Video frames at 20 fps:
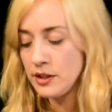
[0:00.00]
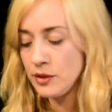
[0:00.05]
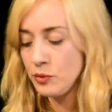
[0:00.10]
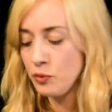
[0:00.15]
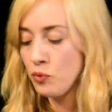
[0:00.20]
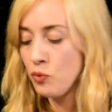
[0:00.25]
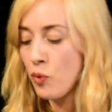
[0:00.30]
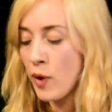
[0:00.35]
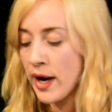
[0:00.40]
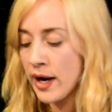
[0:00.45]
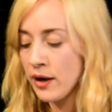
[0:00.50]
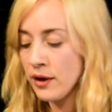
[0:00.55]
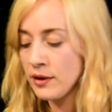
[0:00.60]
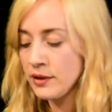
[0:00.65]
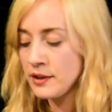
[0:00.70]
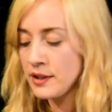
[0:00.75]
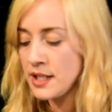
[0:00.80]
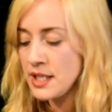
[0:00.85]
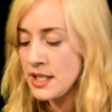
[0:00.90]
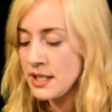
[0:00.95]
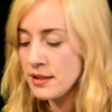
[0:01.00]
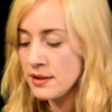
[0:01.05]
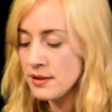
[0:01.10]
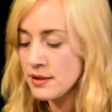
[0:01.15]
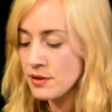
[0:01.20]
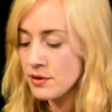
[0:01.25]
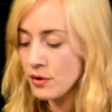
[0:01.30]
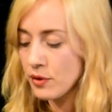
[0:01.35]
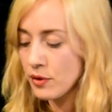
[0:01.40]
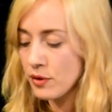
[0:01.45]
Where
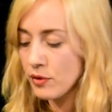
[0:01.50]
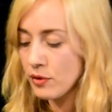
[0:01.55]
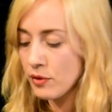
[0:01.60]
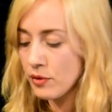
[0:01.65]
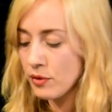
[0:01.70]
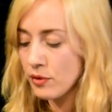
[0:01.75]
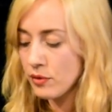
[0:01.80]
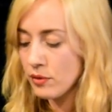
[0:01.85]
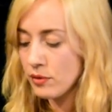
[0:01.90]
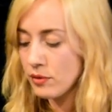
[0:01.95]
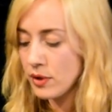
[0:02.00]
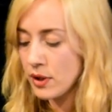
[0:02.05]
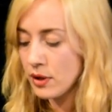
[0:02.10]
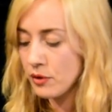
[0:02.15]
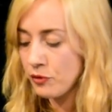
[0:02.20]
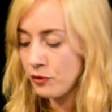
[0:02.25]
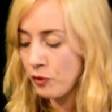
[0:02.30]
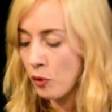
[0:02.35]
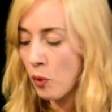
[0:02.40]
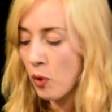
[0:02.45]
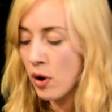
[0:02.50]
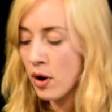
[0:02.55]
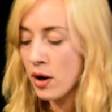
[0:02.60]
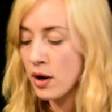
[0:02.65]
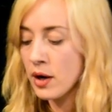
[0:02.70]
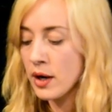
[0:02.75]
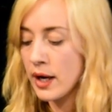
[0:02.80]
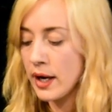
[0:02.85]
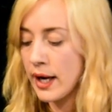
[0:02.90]
these 4